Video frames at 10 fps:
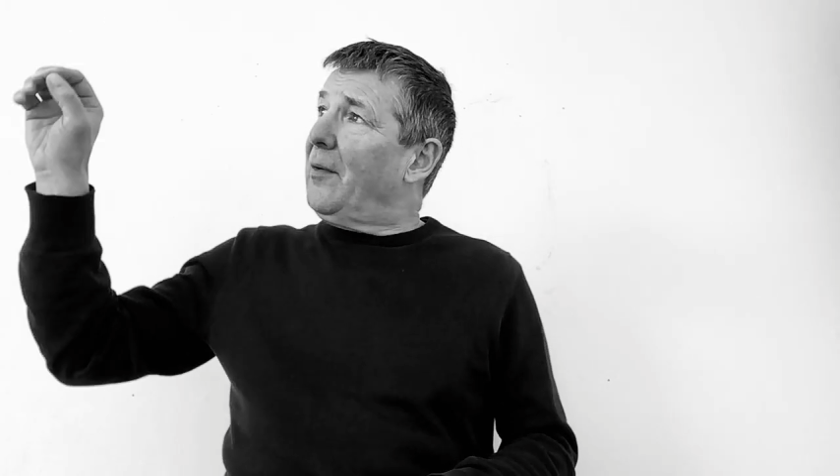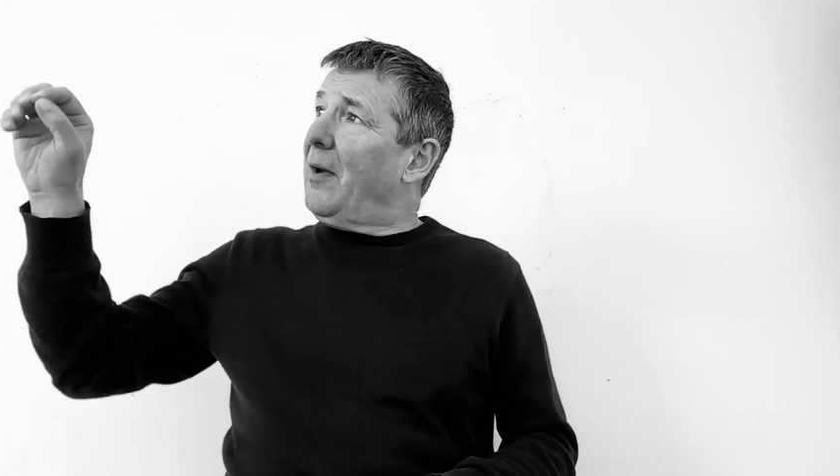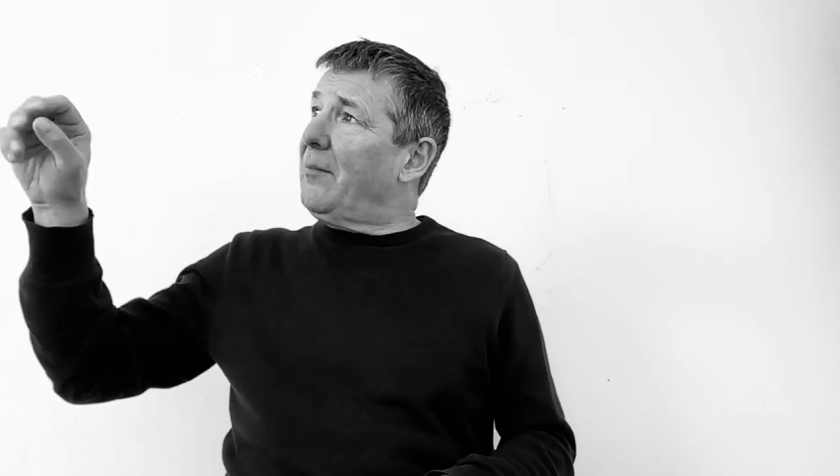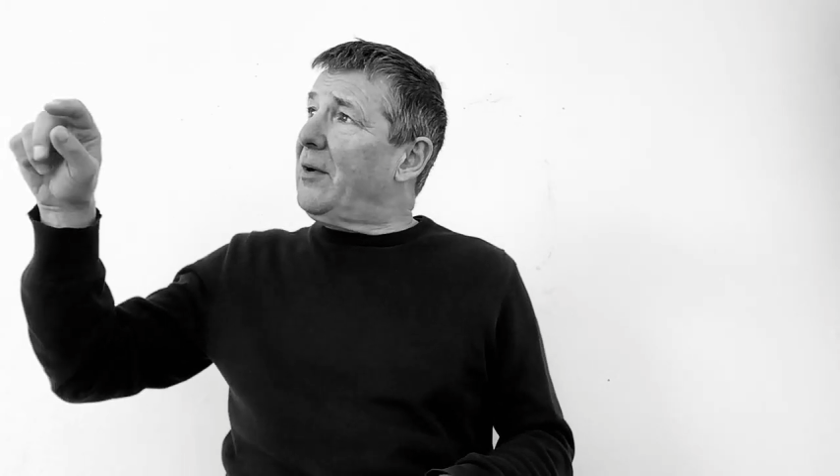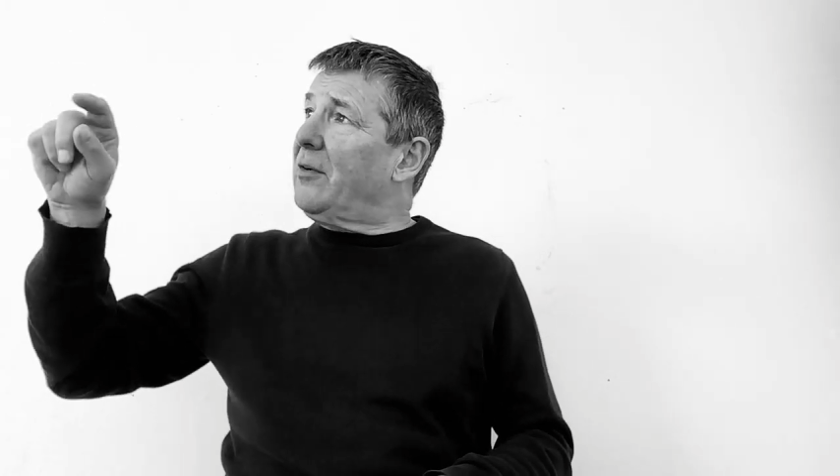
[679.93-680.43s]

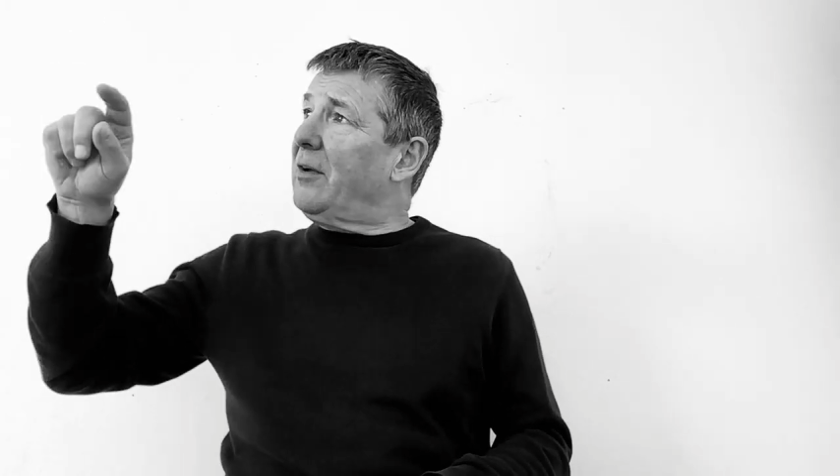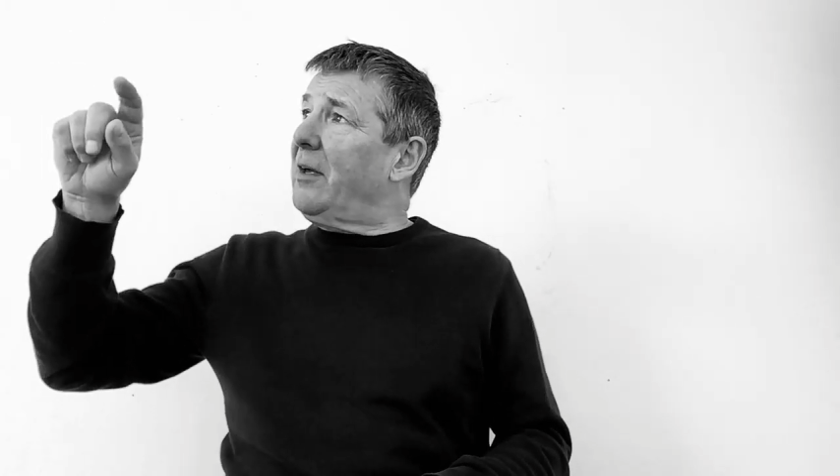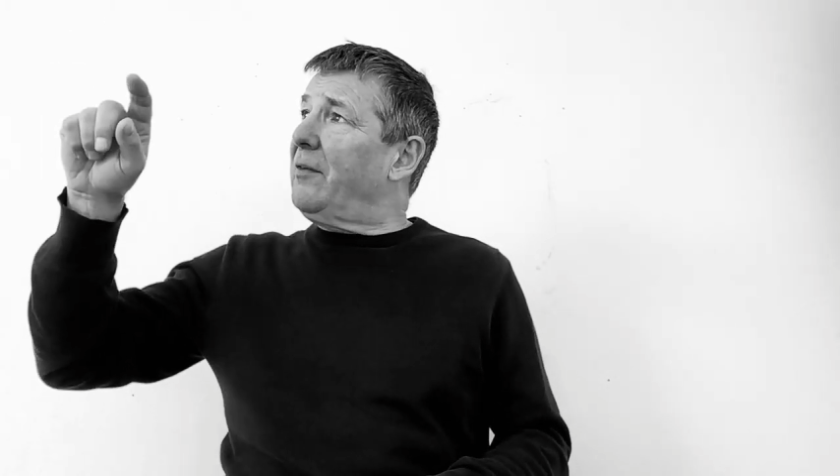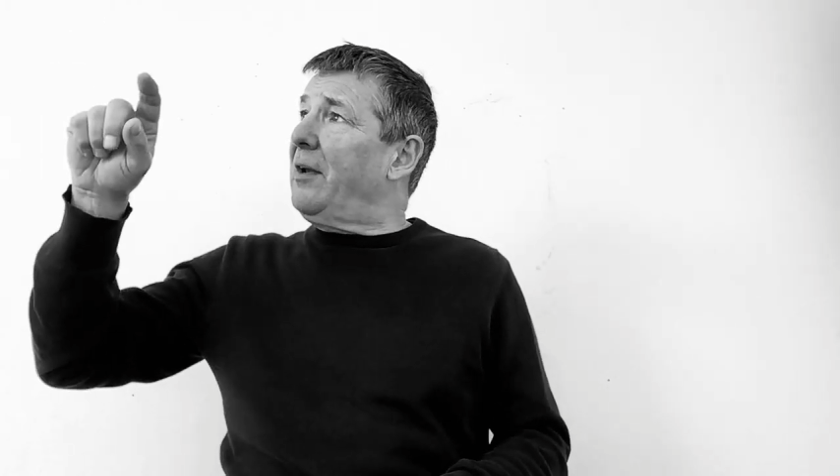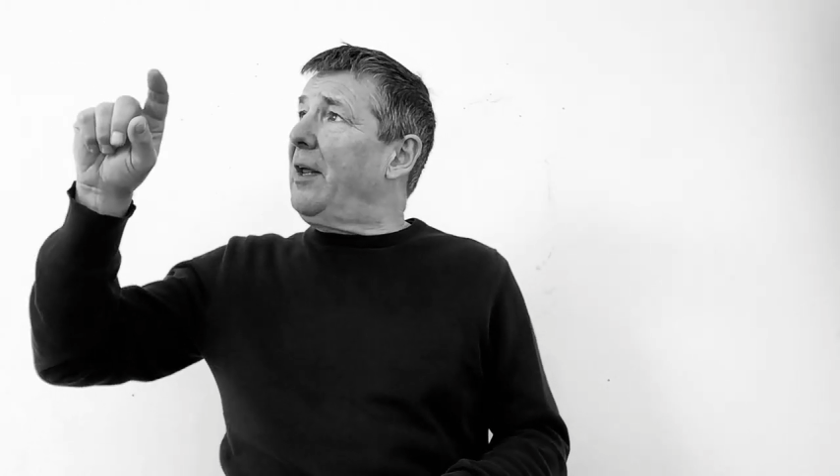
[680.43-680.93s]
I'm not going to
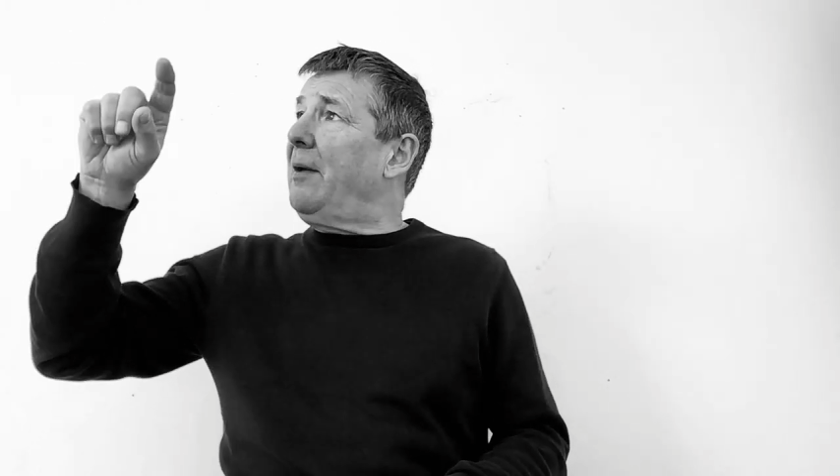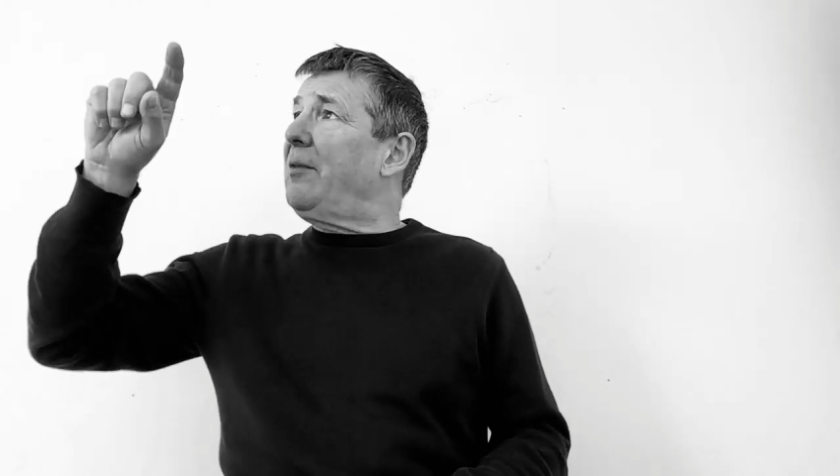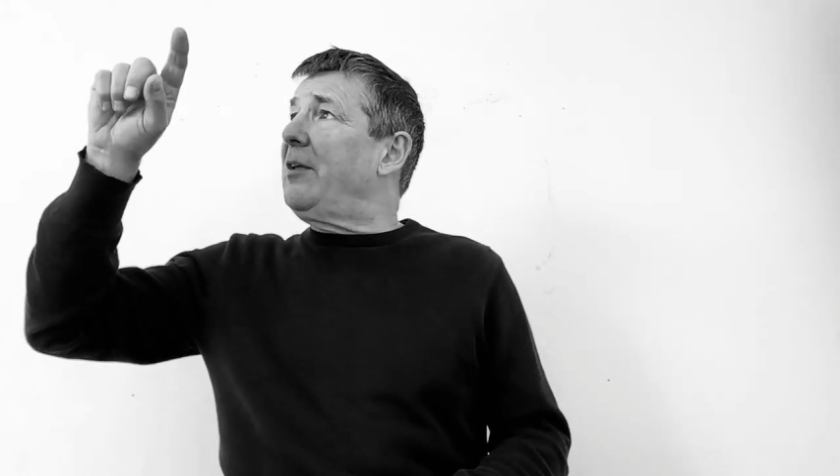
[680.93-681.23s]
give it a name,